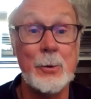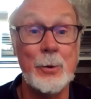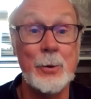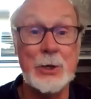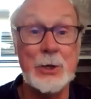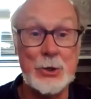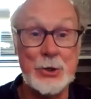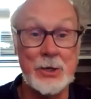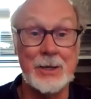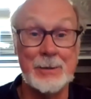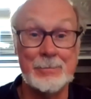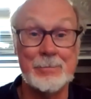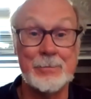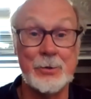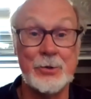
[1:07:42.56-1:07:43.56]
which
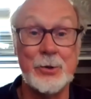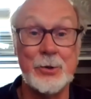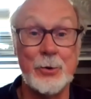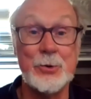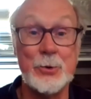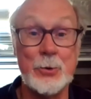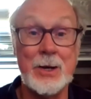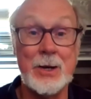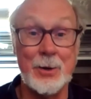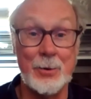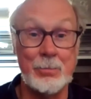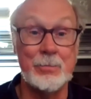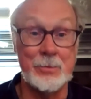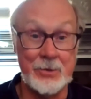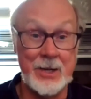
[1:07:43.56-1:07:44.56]
shows you
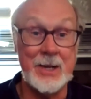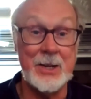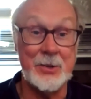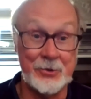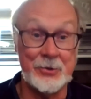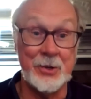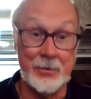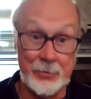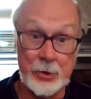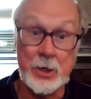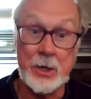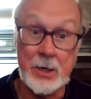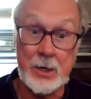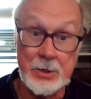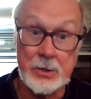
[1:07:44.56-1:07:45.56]
how tastes have
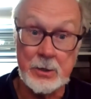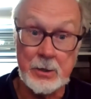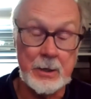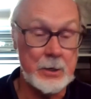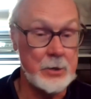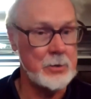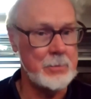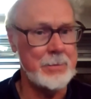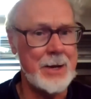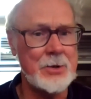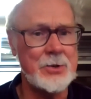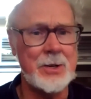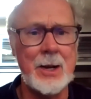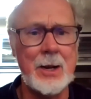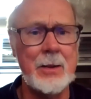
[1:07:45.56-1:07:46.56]
changed. Can you
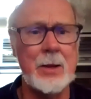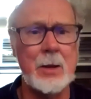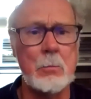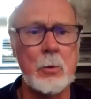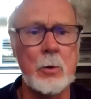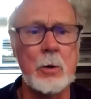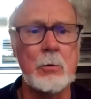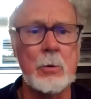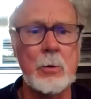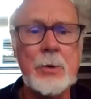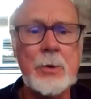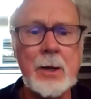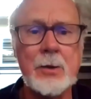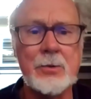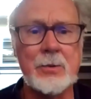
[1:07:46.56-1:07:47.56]
imagine anything more
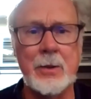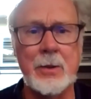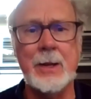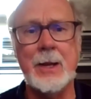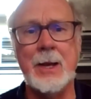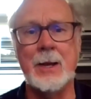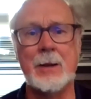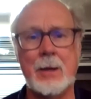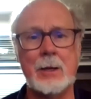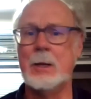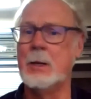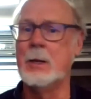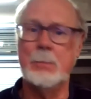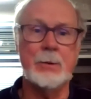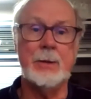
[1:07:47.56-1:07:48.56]
grotesque than that?
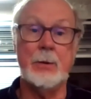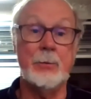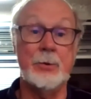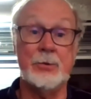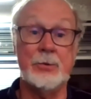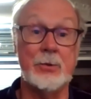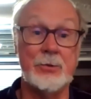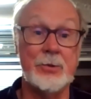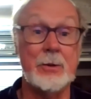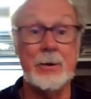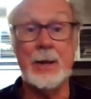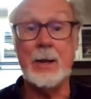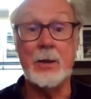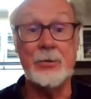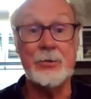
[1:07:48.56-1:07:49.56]
But that was
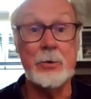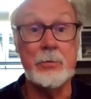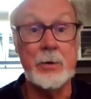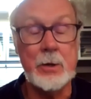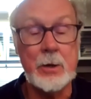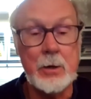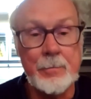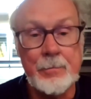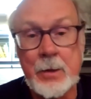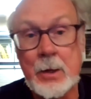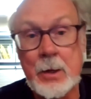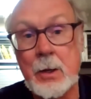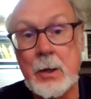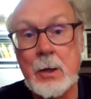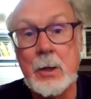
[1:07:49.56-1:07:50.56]
considered a souvenir.
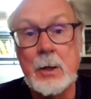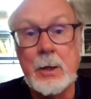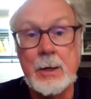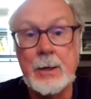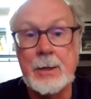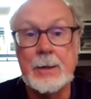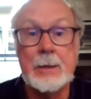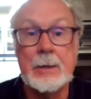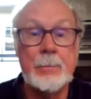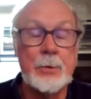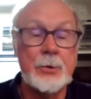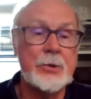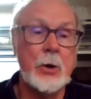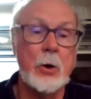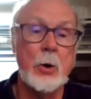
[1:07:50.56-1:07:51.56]

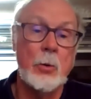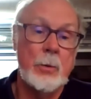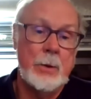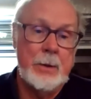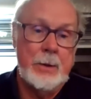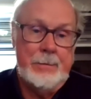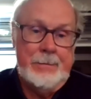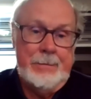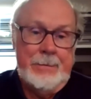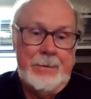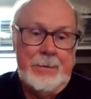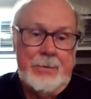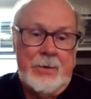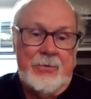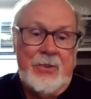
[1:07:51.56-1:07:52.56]
So
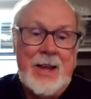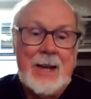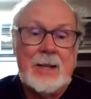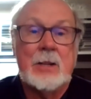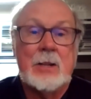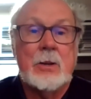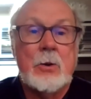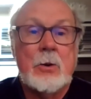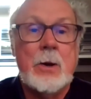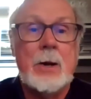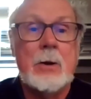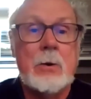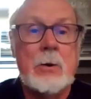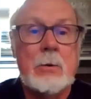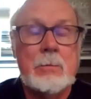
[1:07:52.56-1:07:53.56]
the fact that the
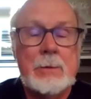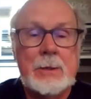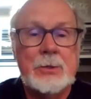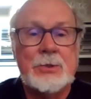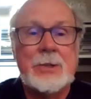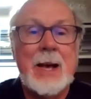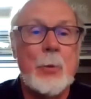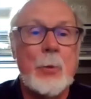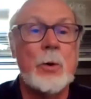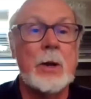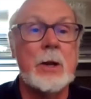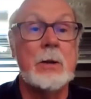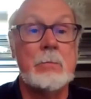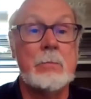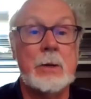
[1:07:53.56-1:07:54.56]
crater is not
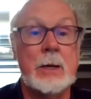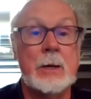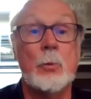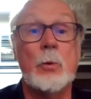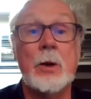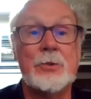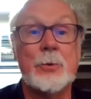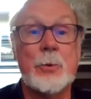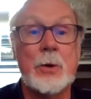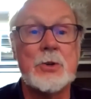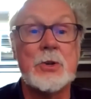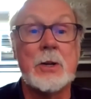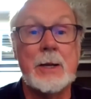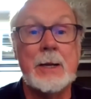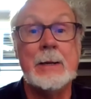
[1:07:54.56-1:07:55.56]
what it was
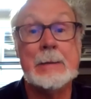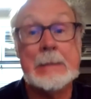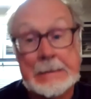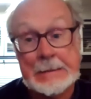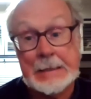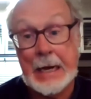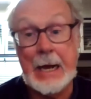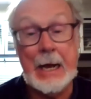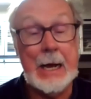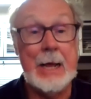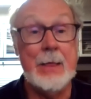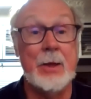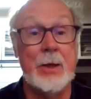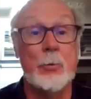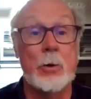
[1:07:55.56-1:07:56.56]
originally,
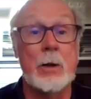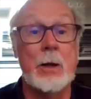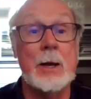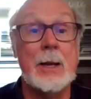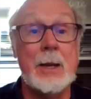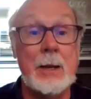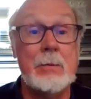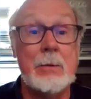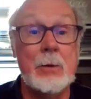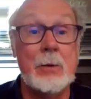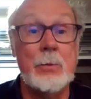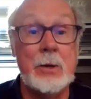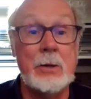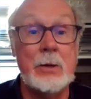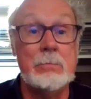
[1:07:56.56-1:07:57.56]
I think we're lucky
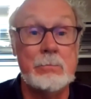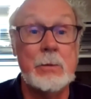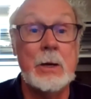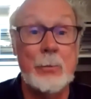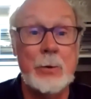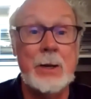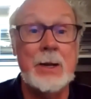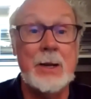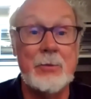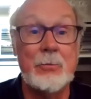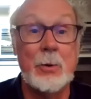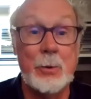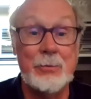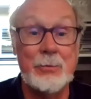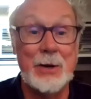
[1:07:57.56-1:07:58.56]
that we have
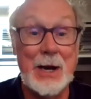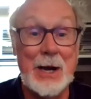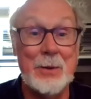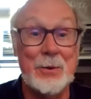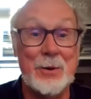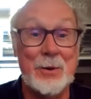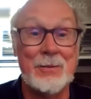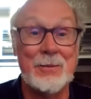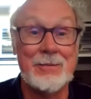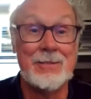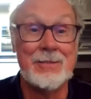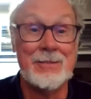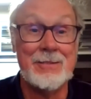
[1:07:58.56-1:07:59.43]
what we've got there.